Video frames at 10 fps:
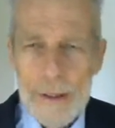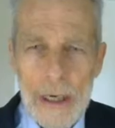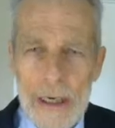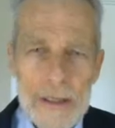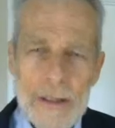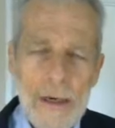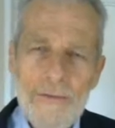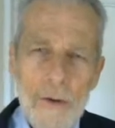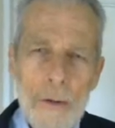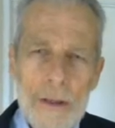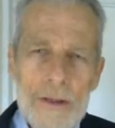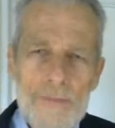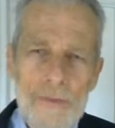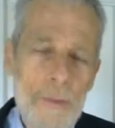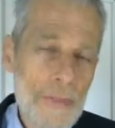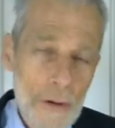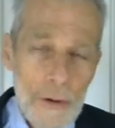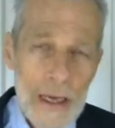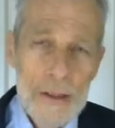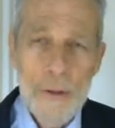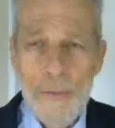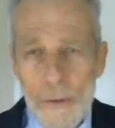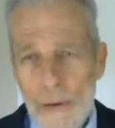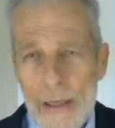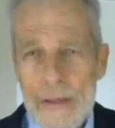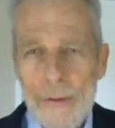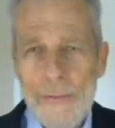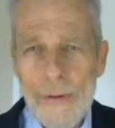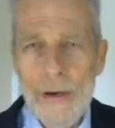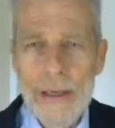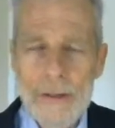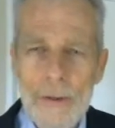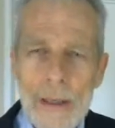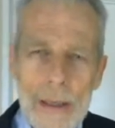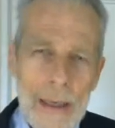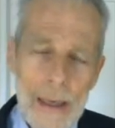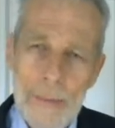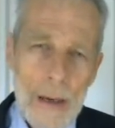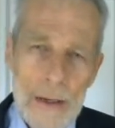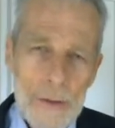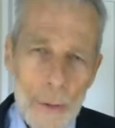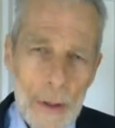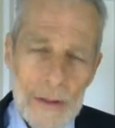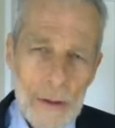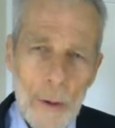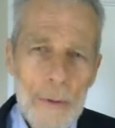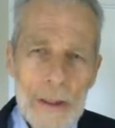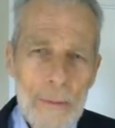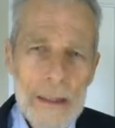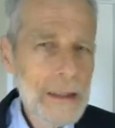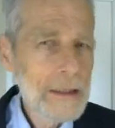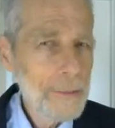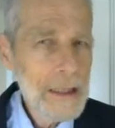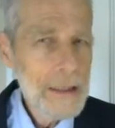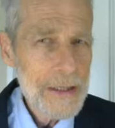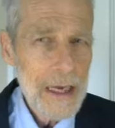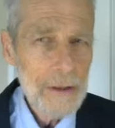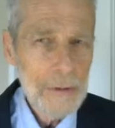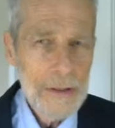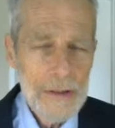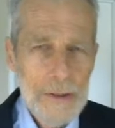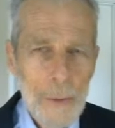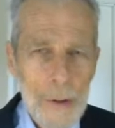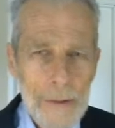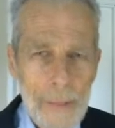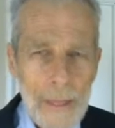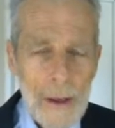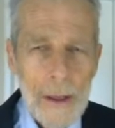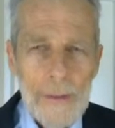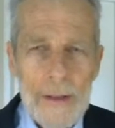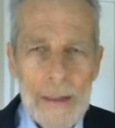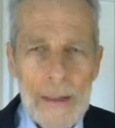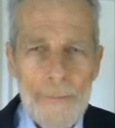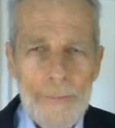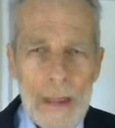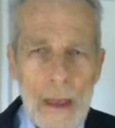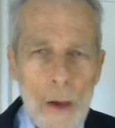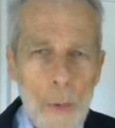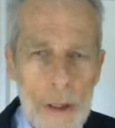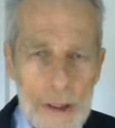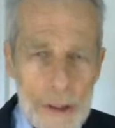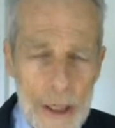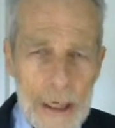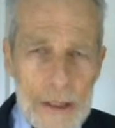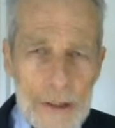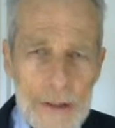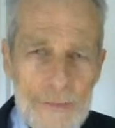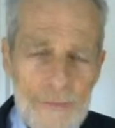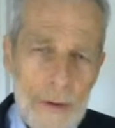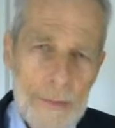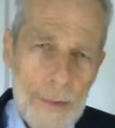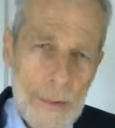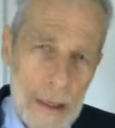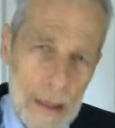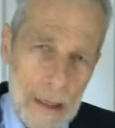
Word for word: change their focus from third angel, third angel, third angel, and by the way, they're only making the beast angry at this point. The when it changes from